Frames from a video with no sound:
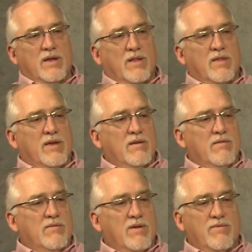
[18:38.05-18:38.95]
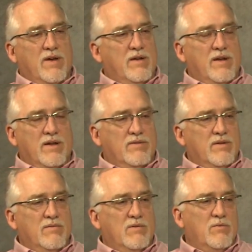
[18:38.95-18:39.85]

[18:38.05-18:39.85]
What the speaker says: And they found out that